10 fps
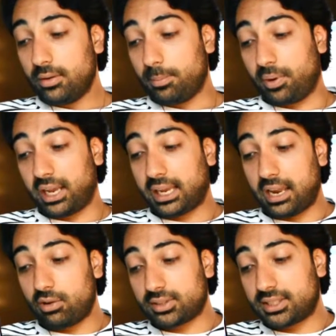but I
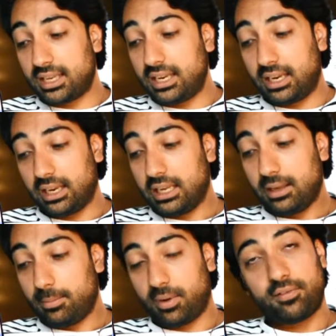cannot see
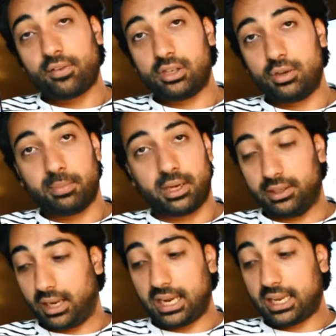my volume
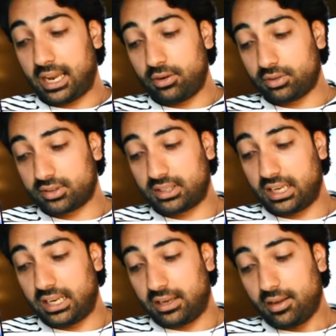button. I cannot
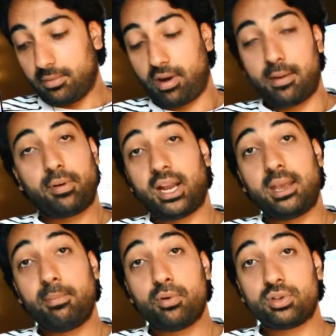see my
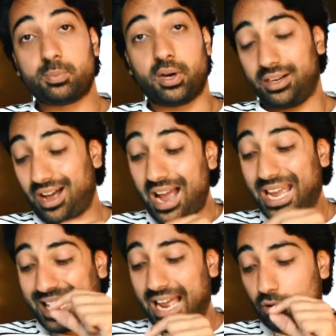play pause button. I
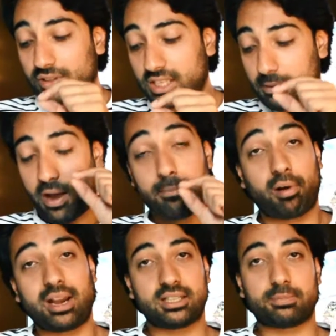cannot see my
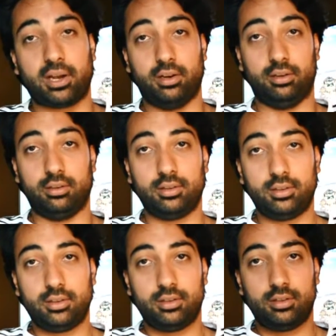brightness button.
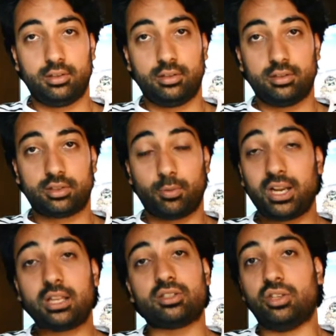So when
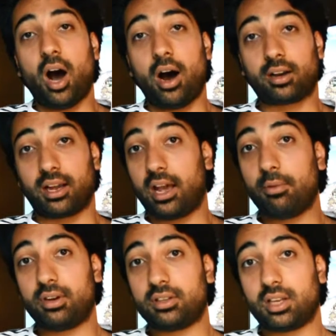it's dark and I
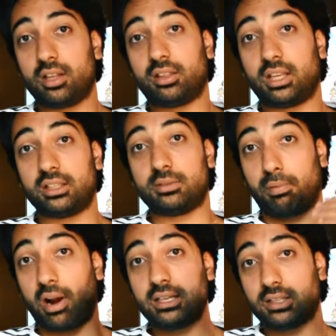want to turn things
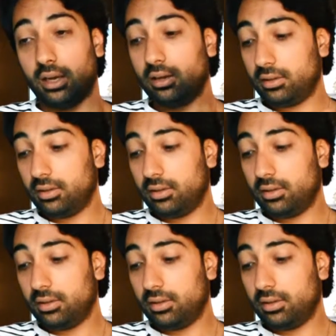brighter